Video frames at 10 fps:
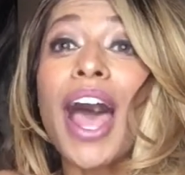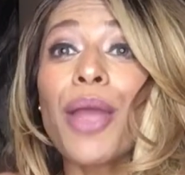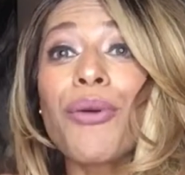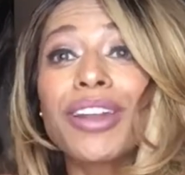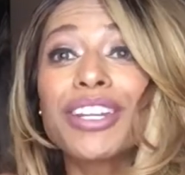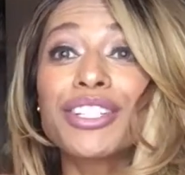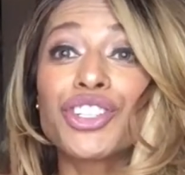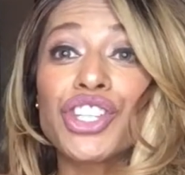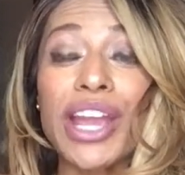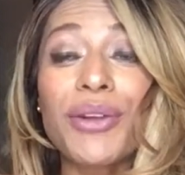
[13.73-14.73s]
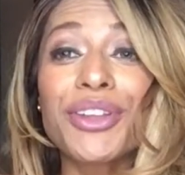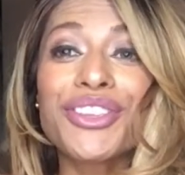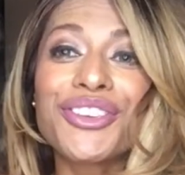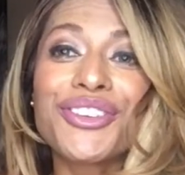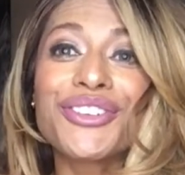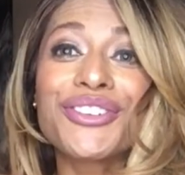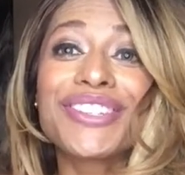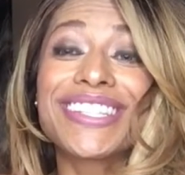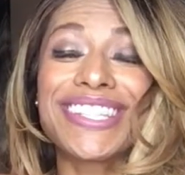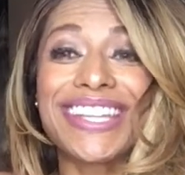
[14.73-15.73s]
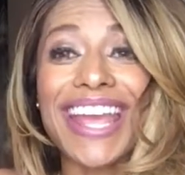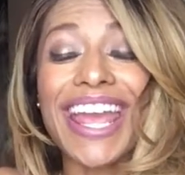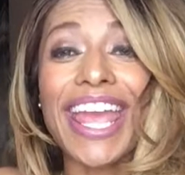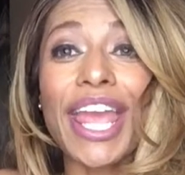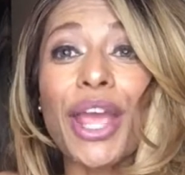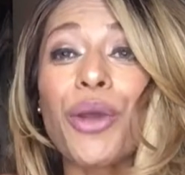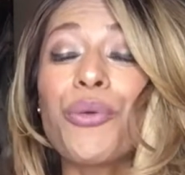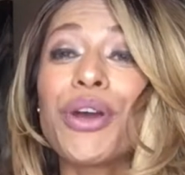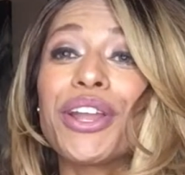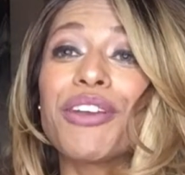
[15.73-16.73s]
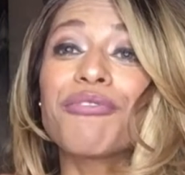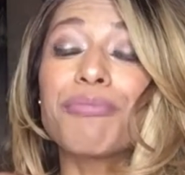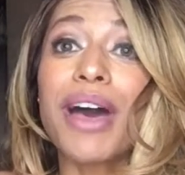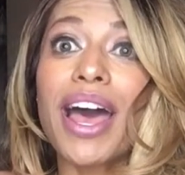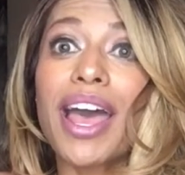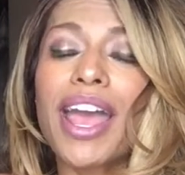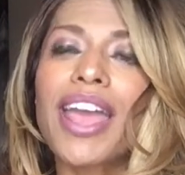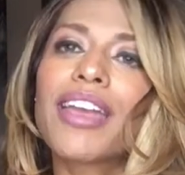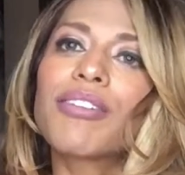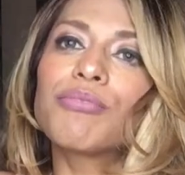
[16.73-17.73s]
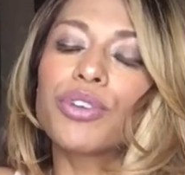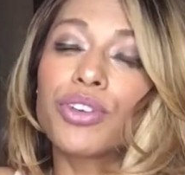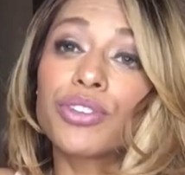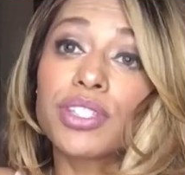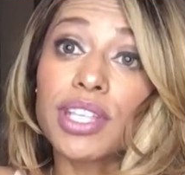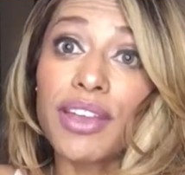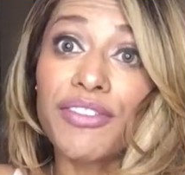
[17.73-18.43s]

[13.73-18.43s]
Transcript: I wanted to share with you today one of my most